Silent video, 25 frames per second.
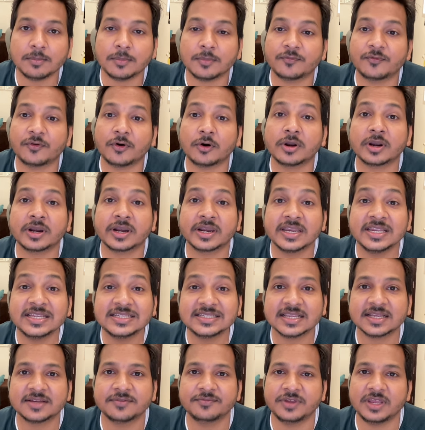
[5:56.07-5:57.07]
for
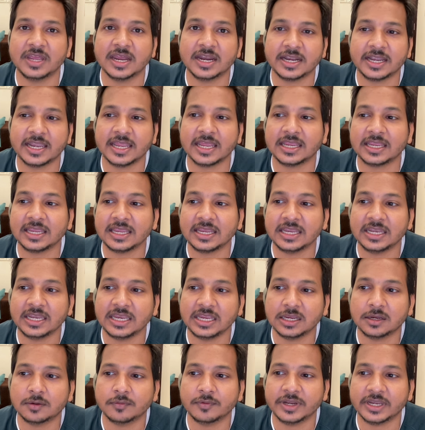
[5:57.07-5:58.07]
risk we are taking in
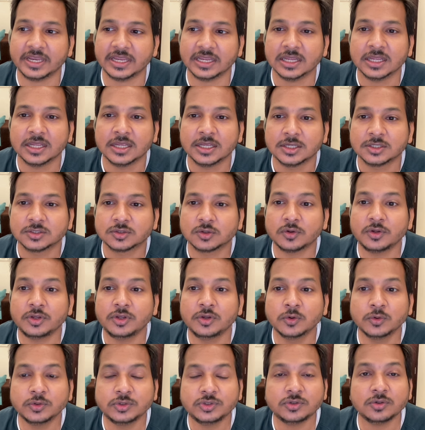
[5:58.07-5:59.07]
equity. So
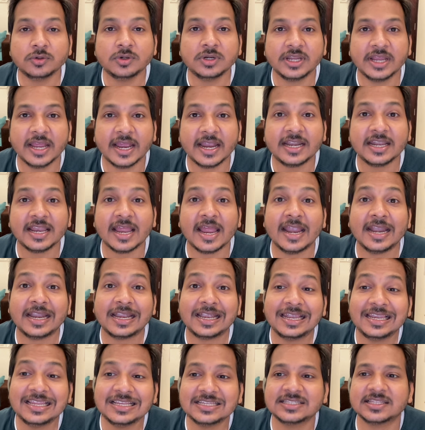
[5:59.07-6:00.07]
you should get
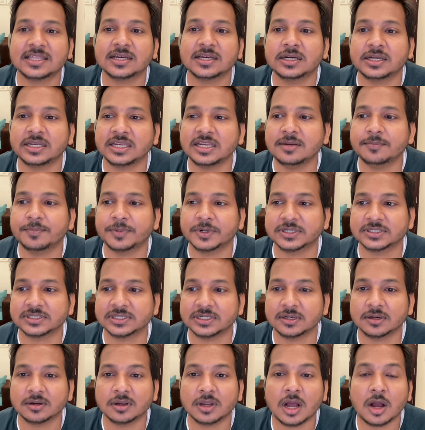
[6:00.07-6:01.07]
at least
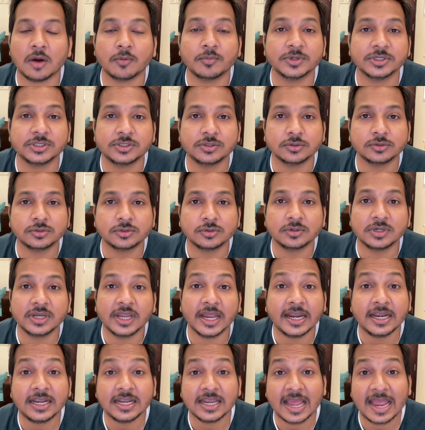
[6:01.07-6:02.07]
13%. How much you should
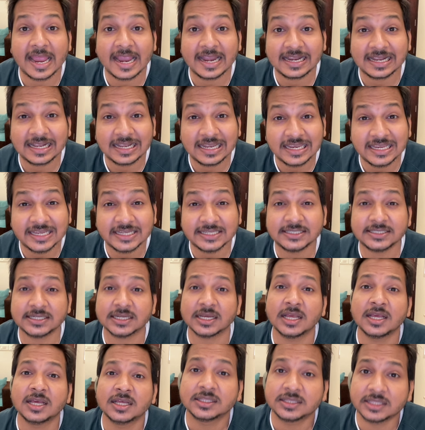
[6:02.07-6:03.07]
get? At least
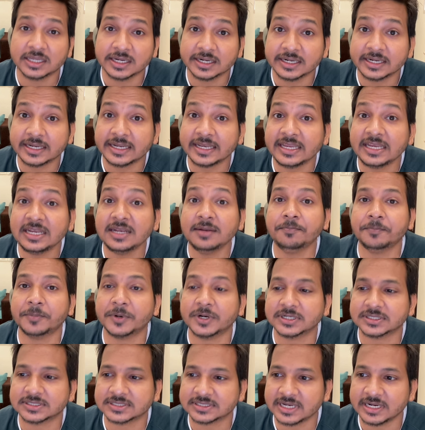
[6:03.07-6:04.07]

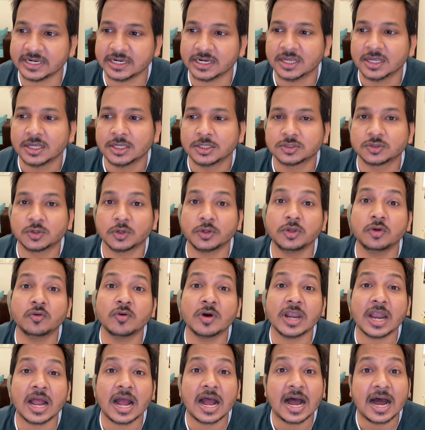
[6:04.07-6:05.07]
13%. So
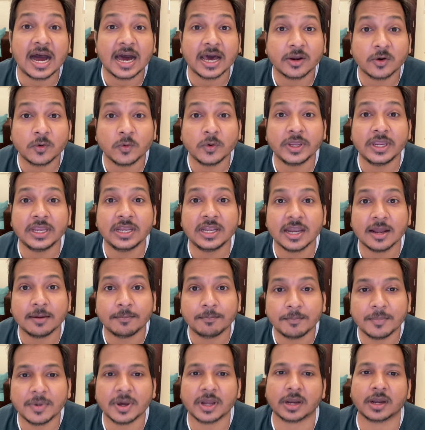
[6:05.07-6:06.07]
your ROE
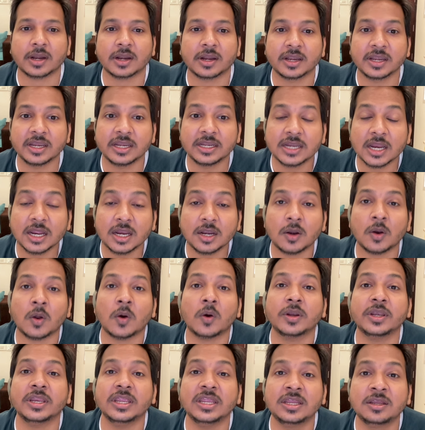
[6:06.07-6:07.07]
number, return
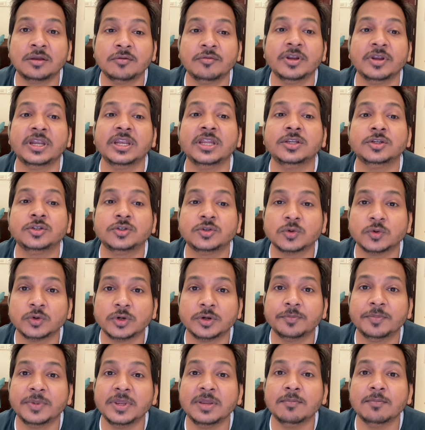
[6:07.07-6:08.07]
on equity,
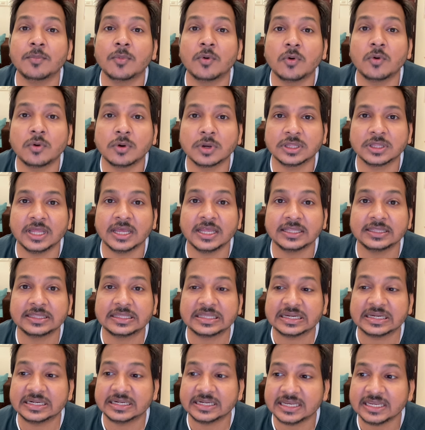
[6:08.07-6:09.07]
should be more than
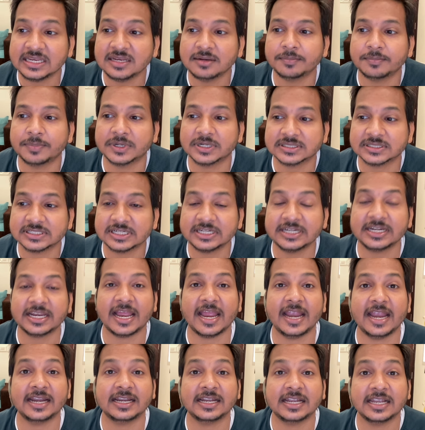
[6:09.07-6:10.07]
13%
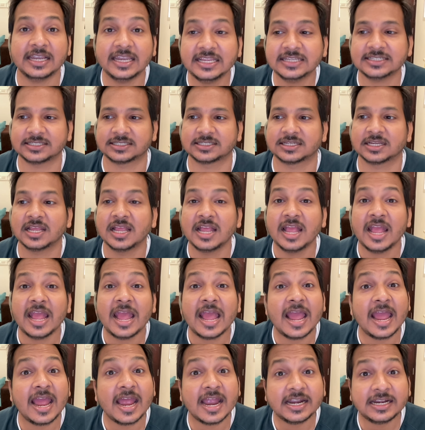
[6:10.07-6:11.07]
at least.
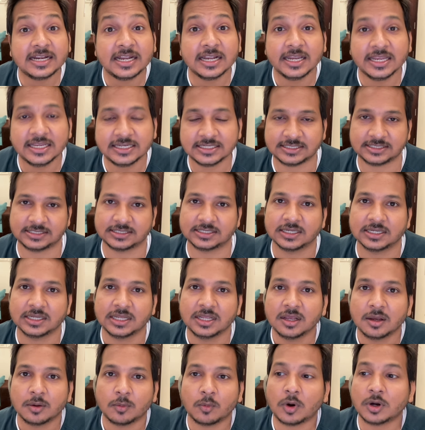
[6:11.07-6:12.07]
At least.
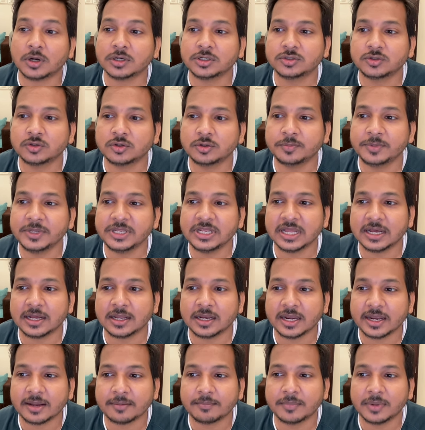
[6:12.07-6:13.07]
What should be the
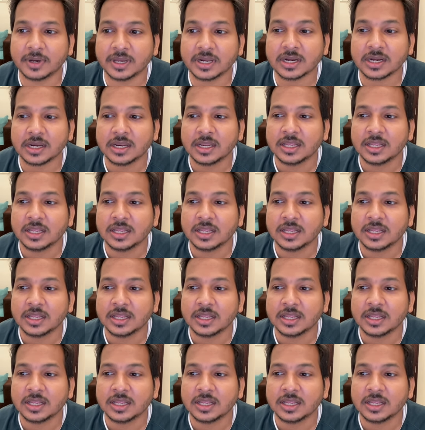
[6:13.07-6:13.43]
number?